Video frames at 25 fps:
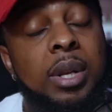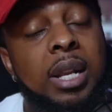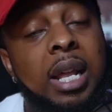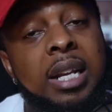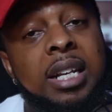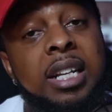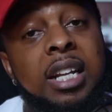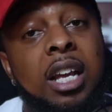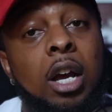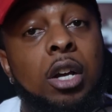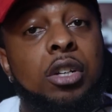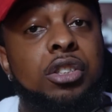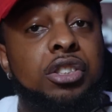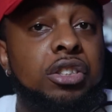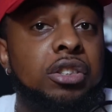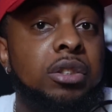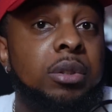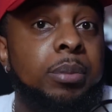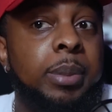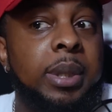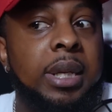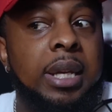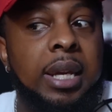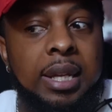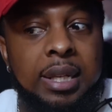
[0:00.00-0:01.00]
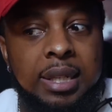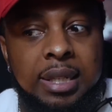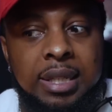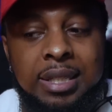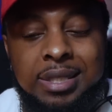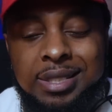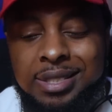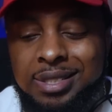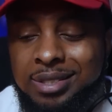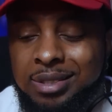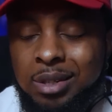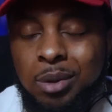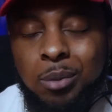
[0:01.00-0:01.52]
a lot of y'all should be at
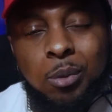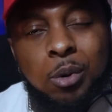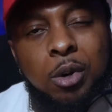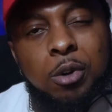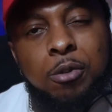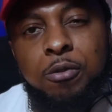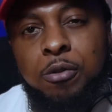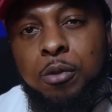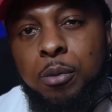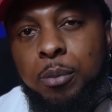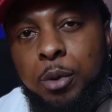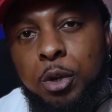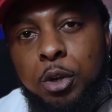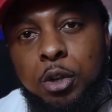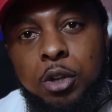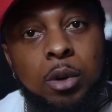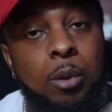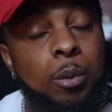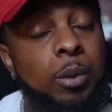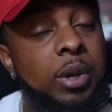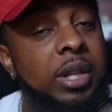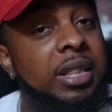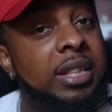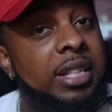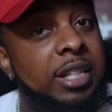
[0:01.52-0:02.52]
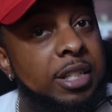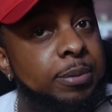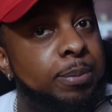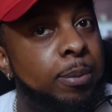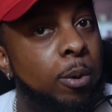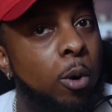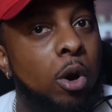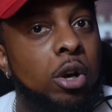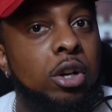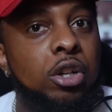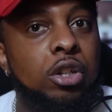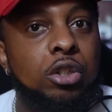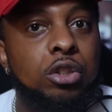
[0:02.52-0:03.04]
least somewhat familiar with this
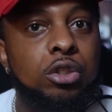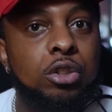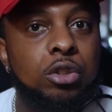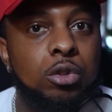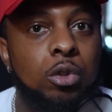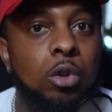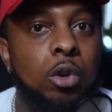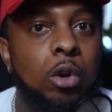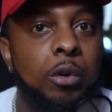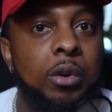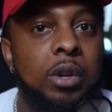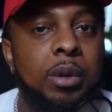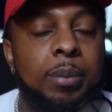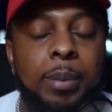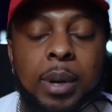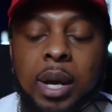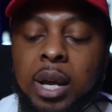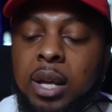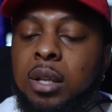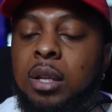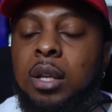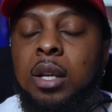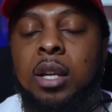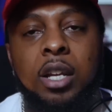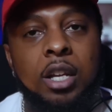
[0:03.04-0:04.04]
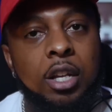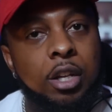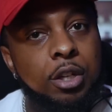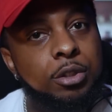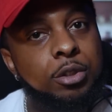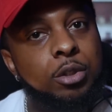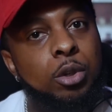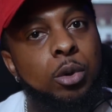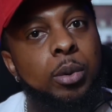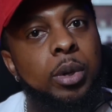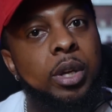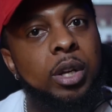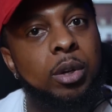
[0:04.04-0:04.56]
part of the story, but here's
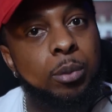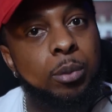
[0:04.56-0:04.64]
a quick